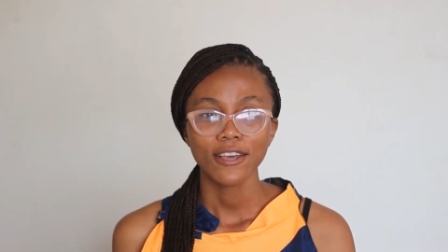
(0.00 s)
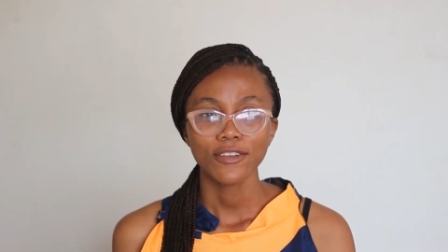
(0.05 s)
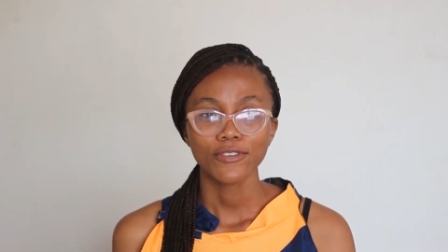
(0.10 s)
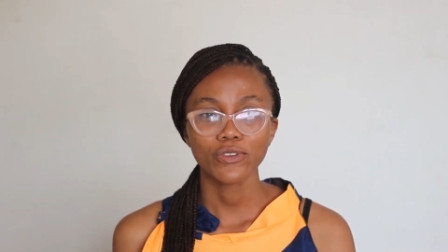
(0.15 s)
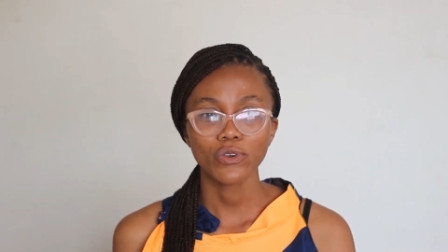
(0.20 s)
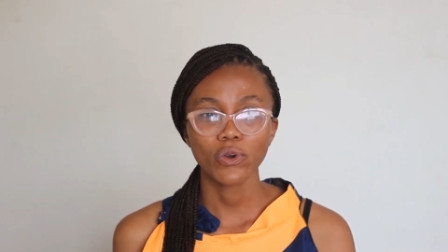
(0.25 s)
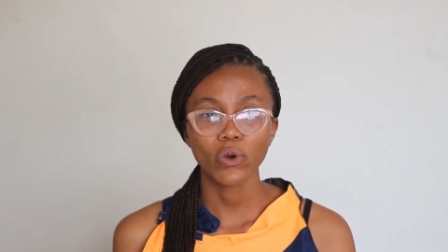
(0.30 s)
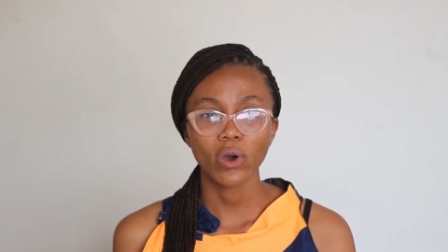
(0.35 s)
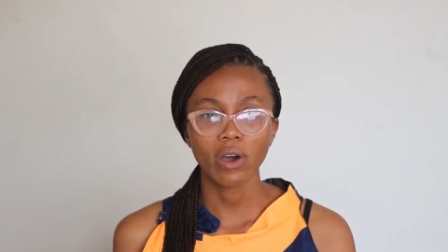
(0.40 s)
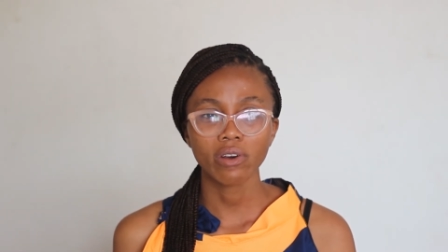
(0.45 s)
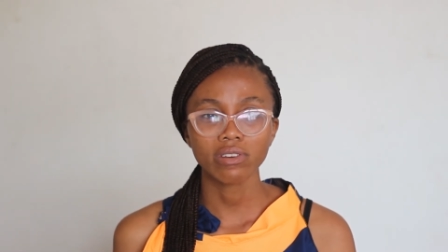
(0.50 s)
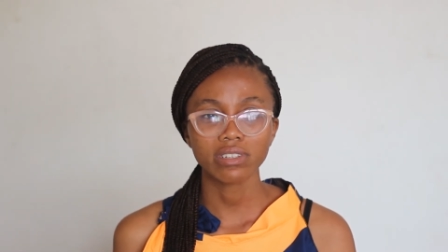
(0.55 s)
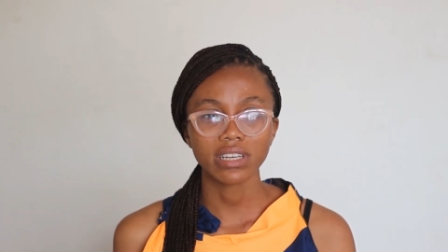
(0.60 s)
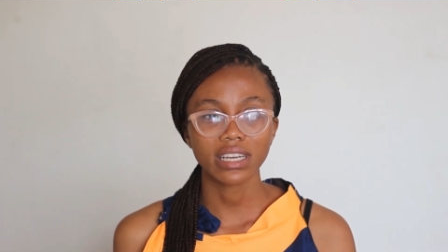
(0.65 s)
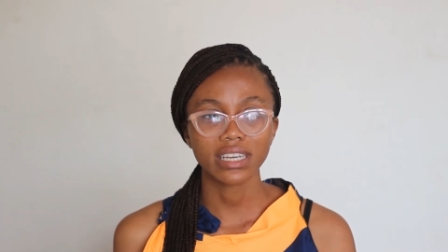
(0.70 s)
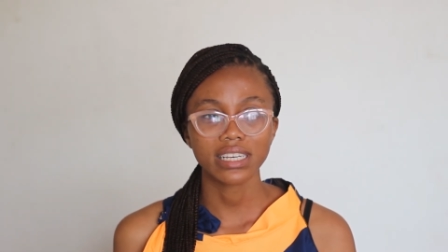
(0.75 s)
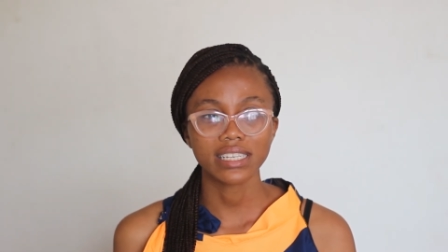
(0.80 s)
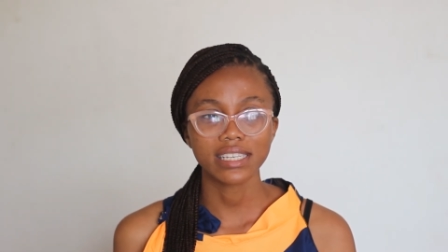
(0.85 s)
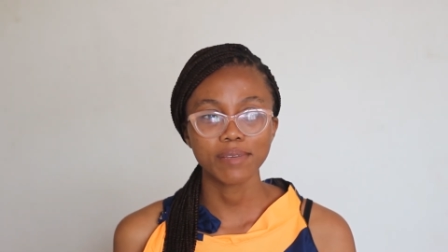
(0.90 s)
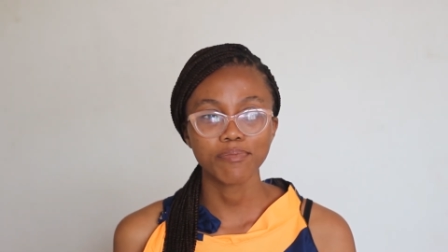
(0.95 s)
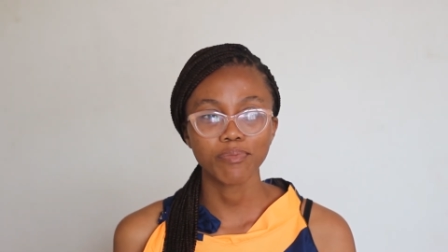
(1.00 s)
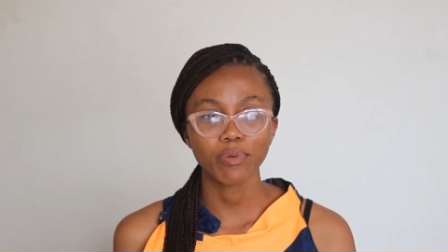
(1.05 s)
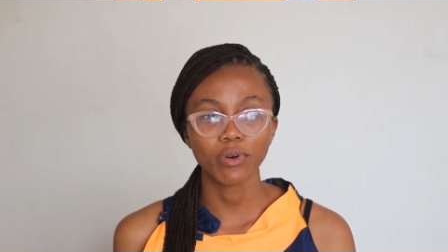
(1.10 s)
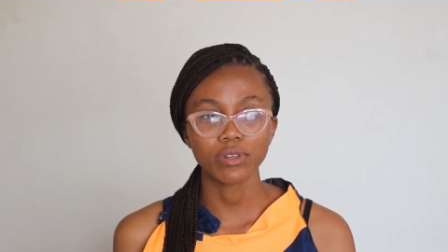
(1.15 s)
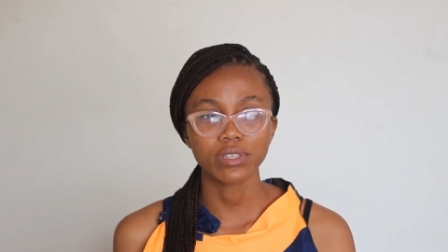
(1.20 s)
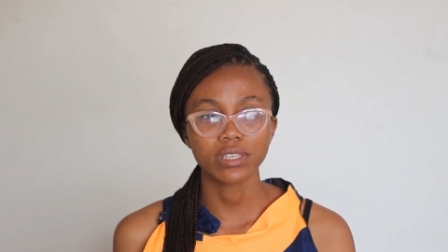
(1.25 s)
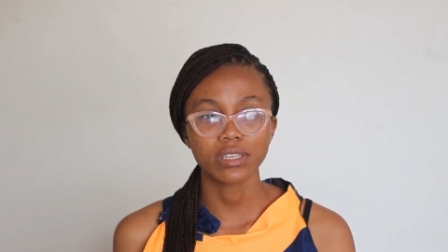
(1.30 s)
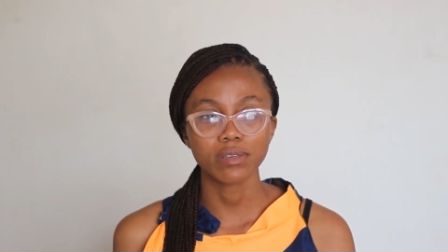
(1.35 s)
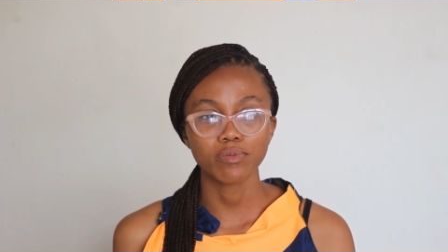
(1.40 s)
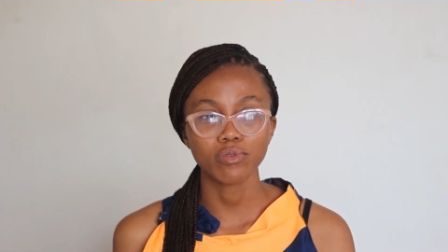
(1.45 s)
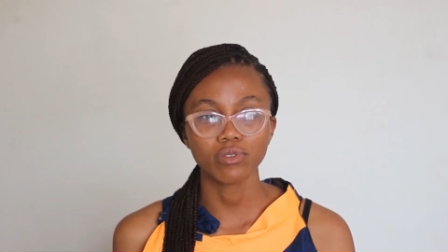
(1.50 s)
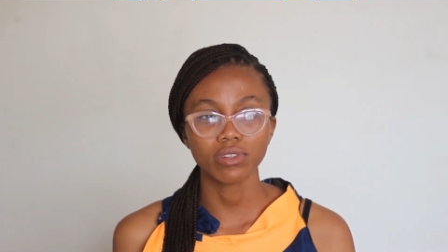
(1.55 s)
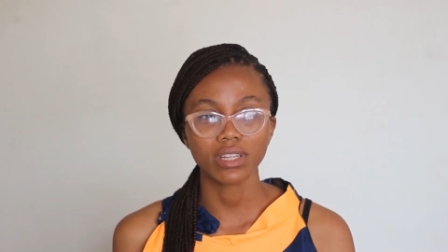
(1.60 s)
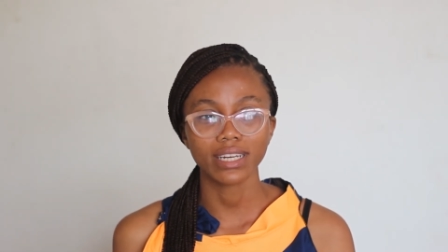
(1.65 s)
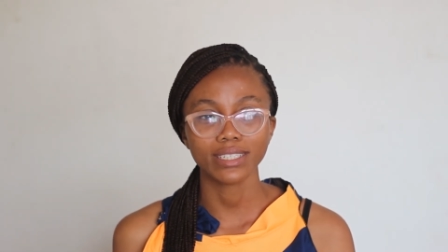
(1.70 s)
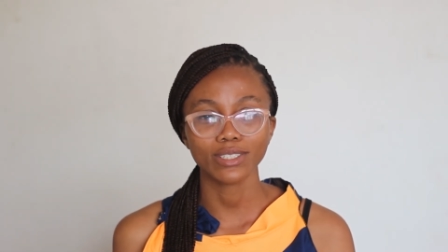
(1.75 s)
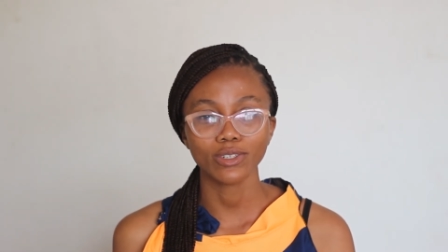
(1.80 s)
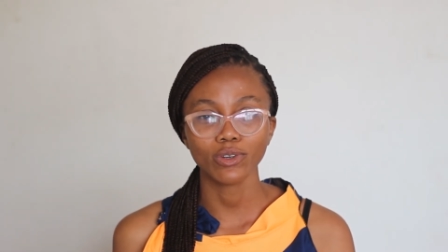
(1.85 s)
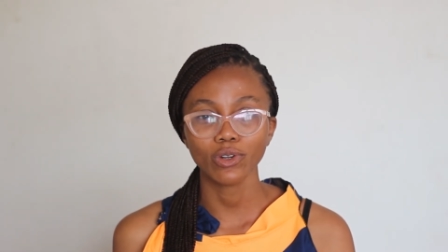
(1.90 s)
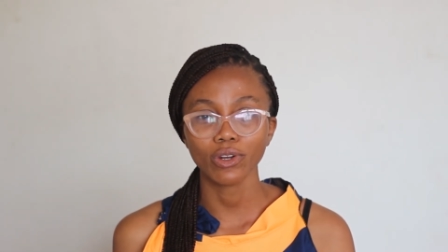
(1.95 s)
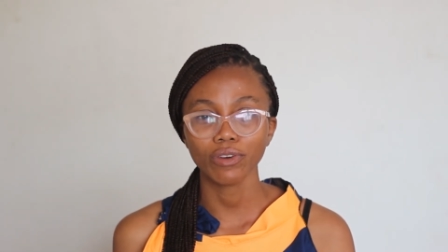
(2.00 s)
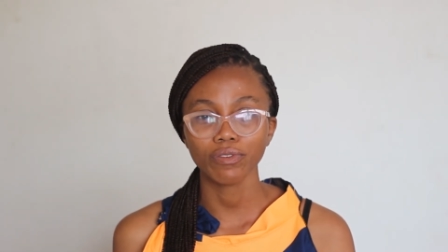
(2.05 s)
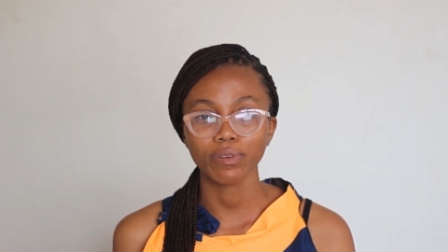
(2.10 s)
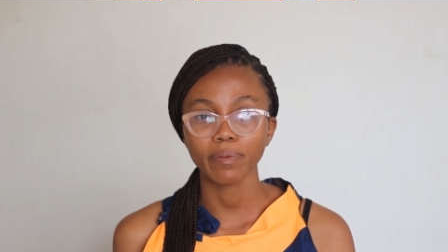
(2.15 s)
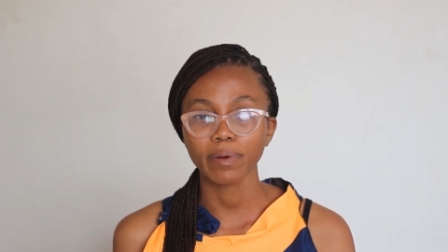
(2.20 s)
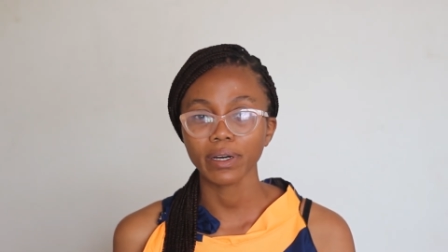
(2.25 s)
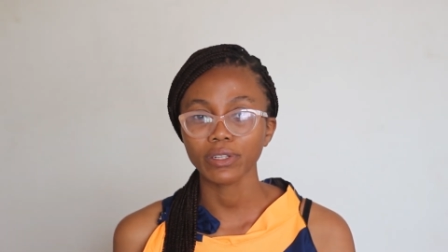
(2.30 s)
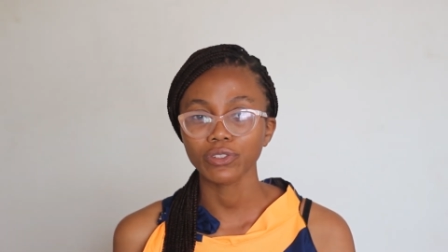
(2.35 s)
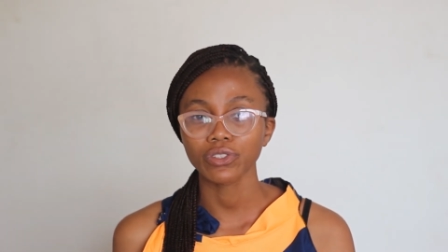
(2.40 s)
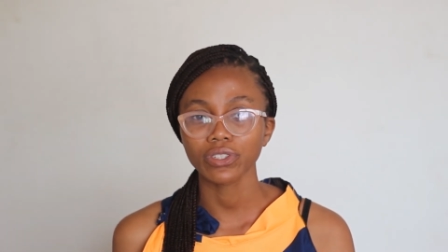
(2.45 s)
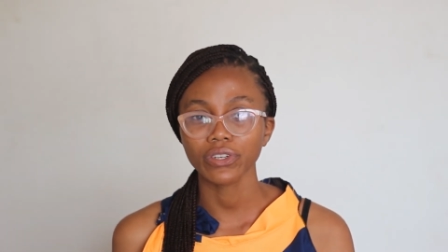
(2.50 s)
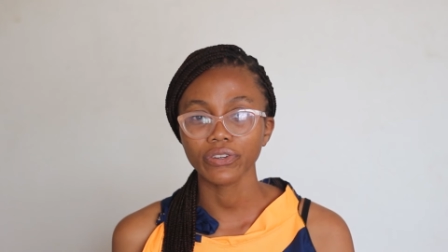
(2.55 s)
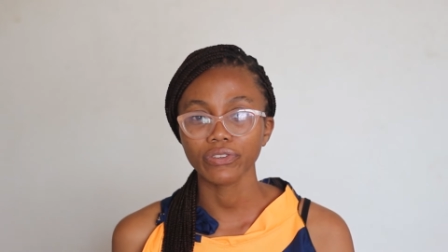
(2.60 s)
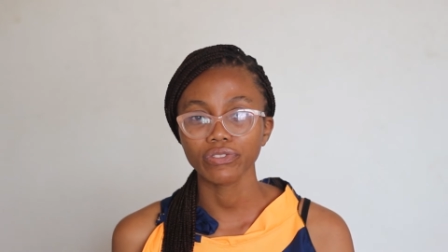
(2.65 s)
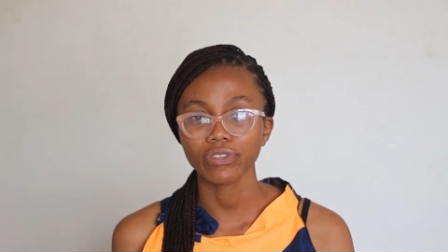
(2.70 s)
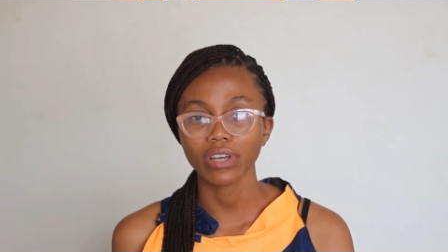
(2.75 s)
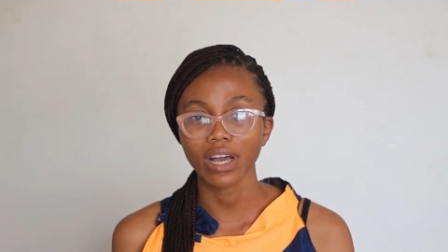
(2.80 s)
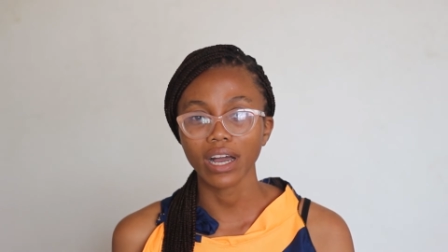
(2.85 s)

So I was like, is it possible that the whole of Ibadan there is